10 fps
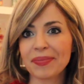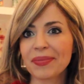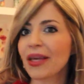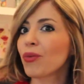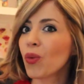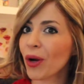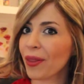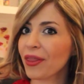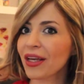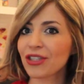it's
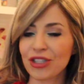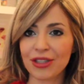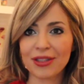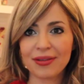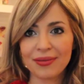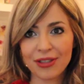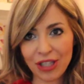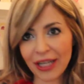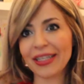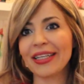worth
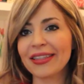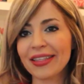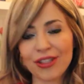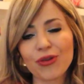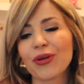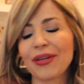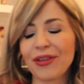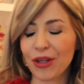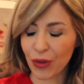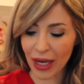sharing the story
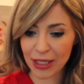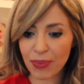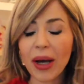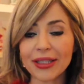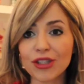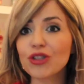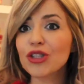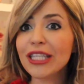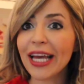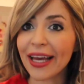with you guys. But
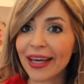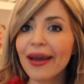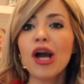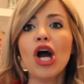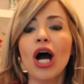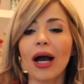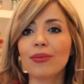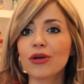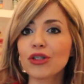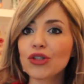today
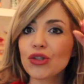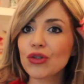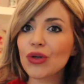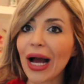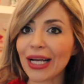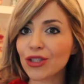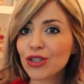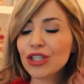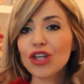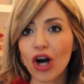I'm going to
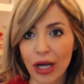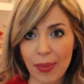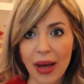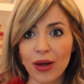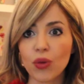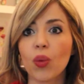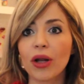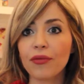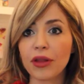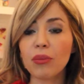actually talk about
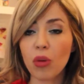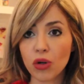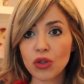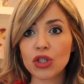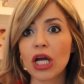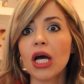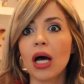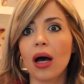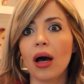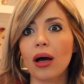one of the most
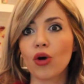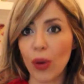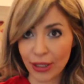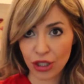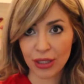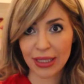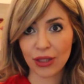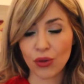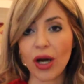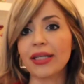questions
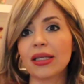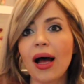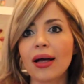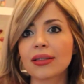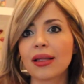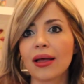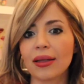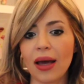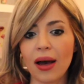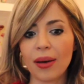that you guys ask,
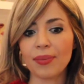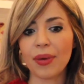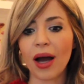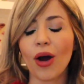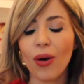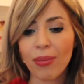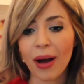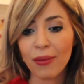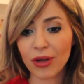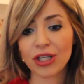and
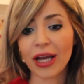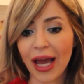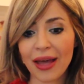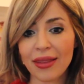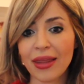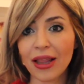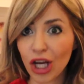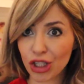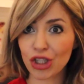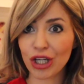I wish I had the
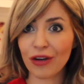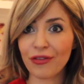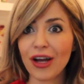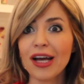luxury of